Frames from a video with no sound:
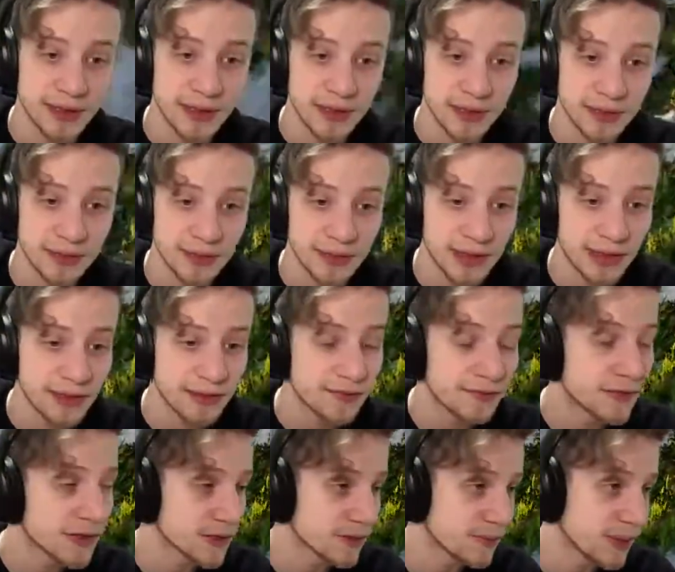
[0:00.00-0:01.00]
to get the
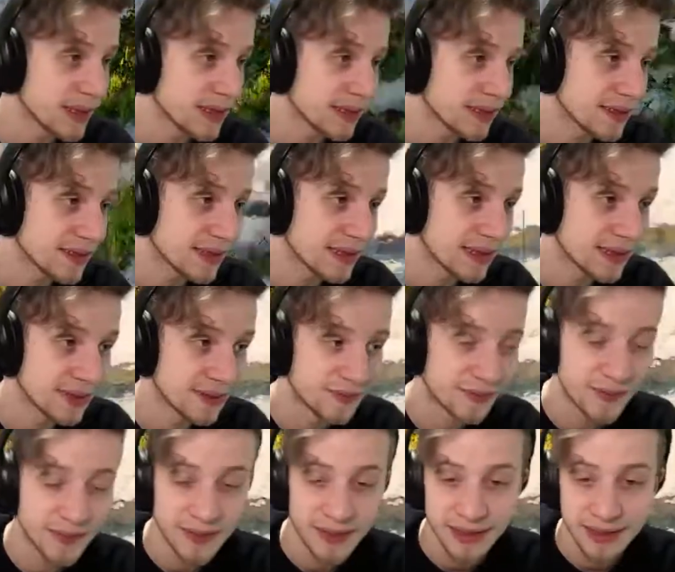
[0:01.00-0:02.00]
first playtesting.
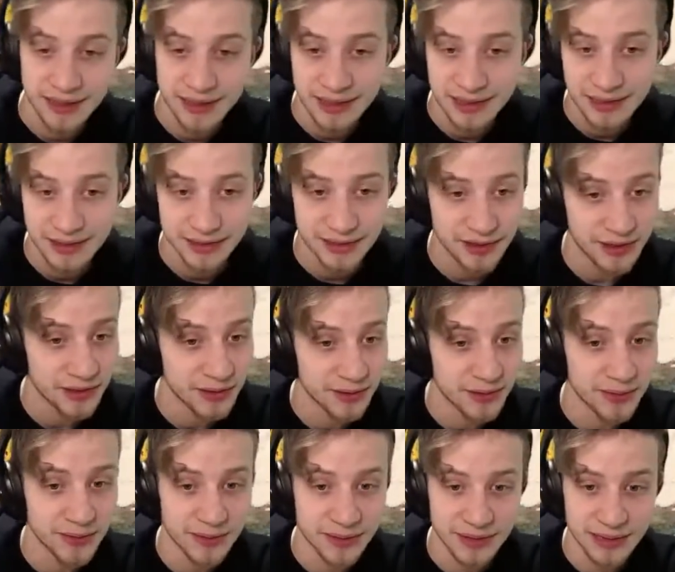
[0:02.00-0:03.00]

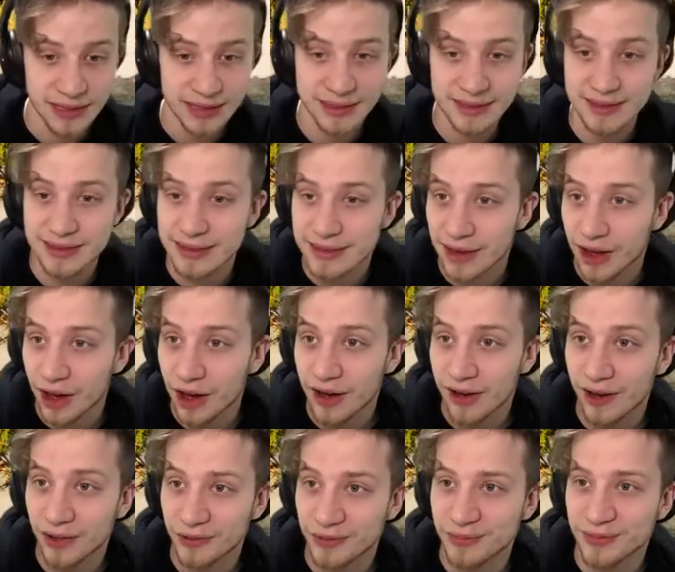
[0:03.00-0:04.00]
So that's
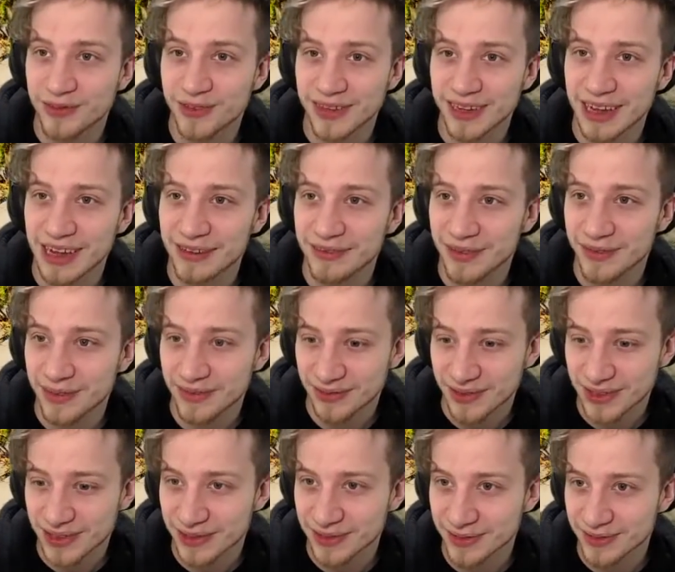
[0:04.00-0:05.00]
hopefully if
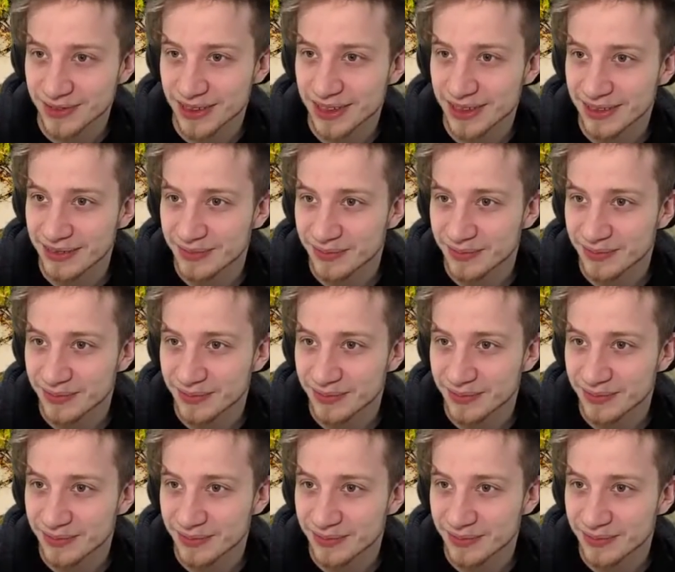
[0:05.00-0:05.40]
everything goes well.